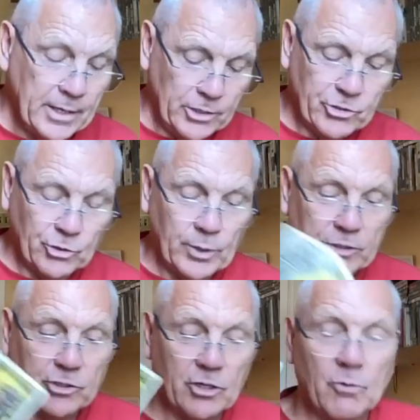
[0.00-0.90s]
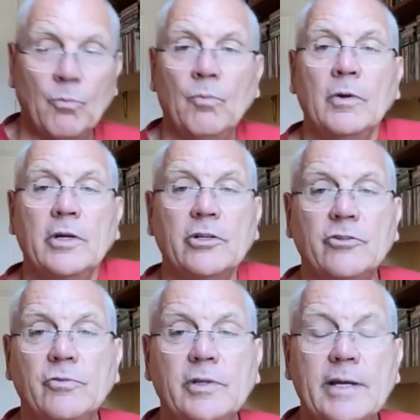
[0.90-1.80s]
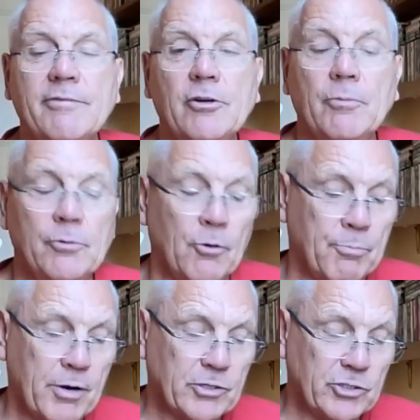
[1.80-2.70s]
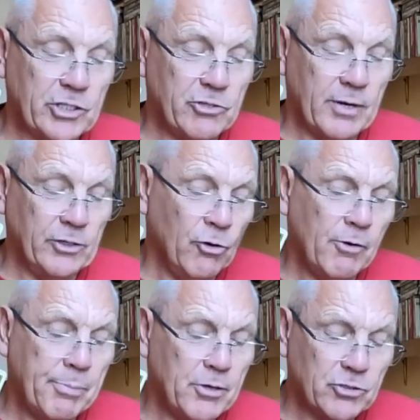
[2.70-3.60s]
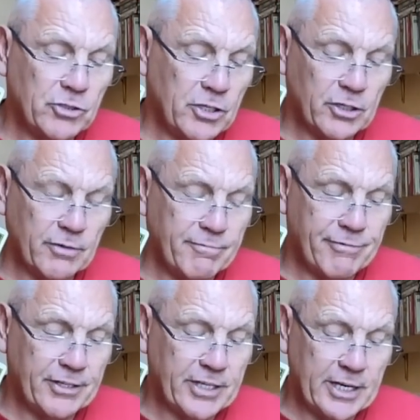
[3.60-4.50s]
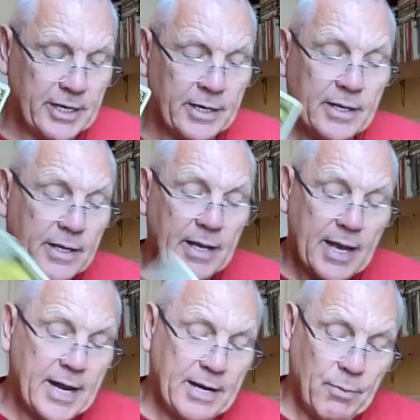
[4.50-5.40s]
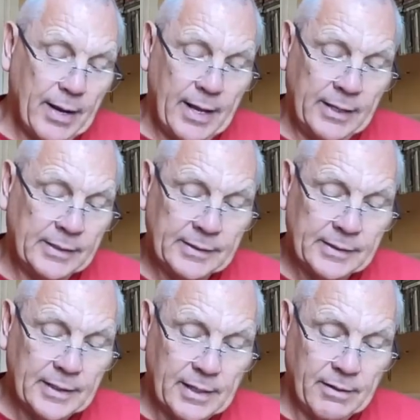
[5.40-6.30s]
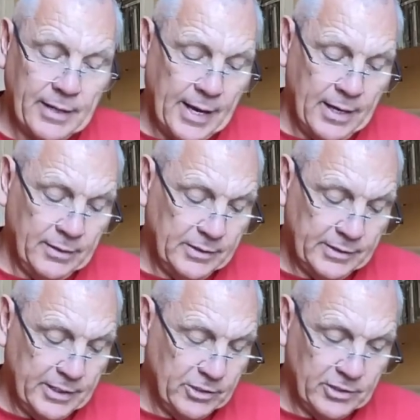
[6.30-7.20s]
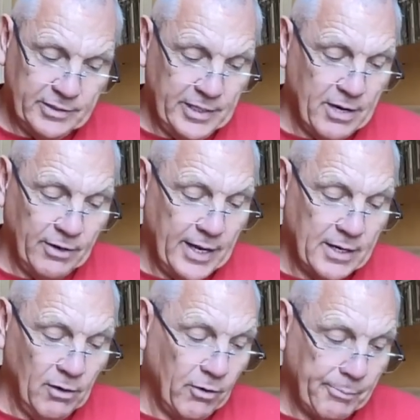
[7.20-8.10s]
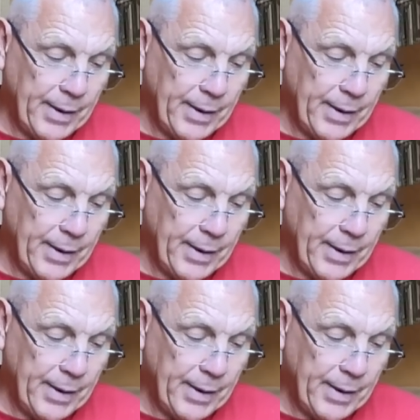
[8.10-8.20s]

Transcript: It's a question on giving up your present situation. You're a person that can fit in anywhere. Okay, and there's, yeah, I'm getting a lot of